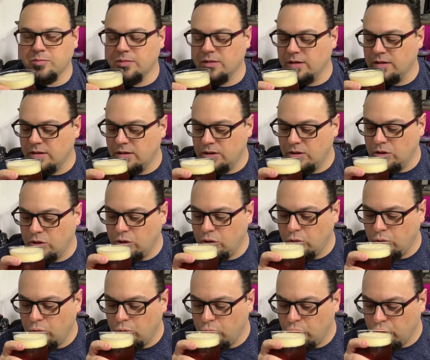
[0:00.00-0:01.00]

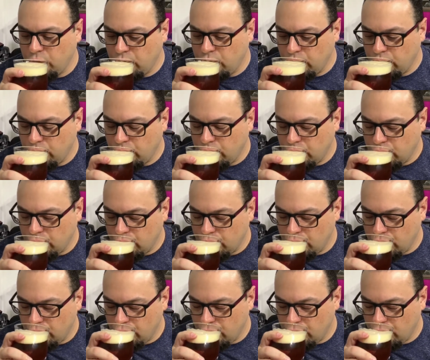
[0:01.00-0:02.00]

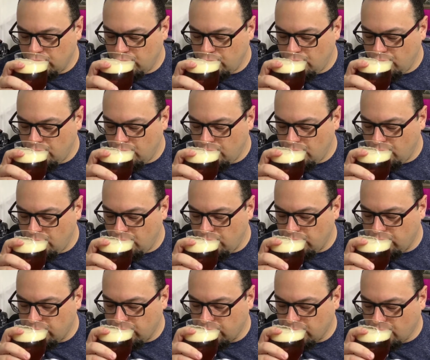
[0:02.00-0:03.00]

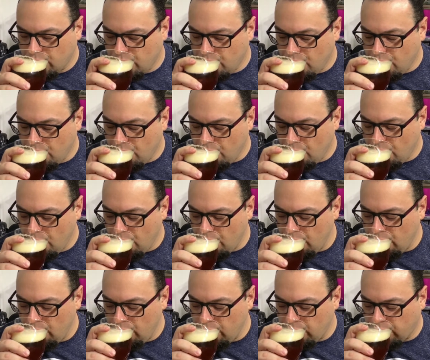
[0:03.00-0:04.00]

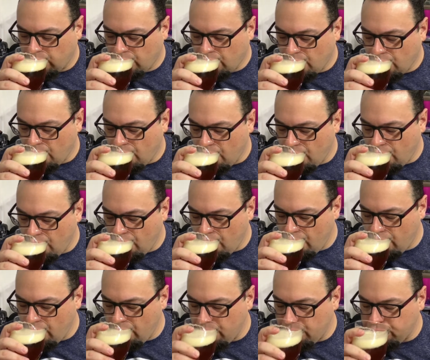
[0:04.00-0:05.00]

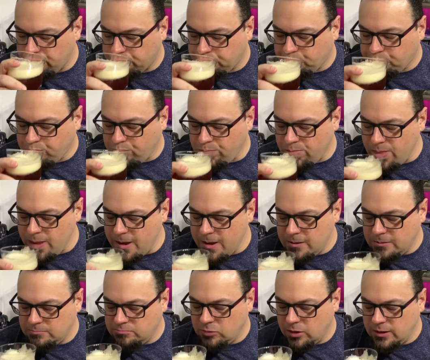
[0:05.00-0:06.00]

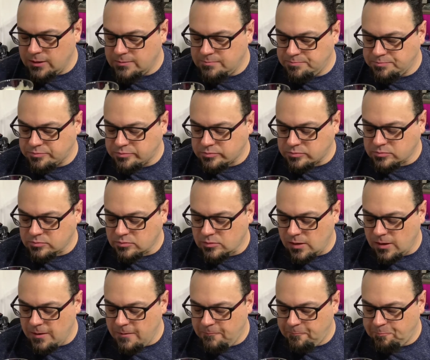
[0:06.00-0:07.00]

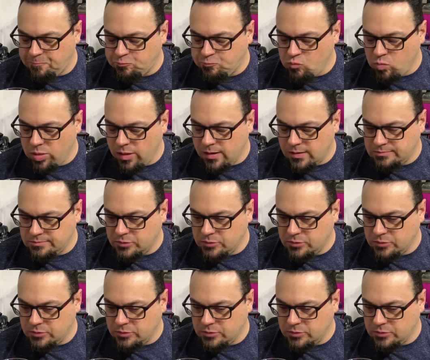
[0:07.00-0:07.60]
[no speech]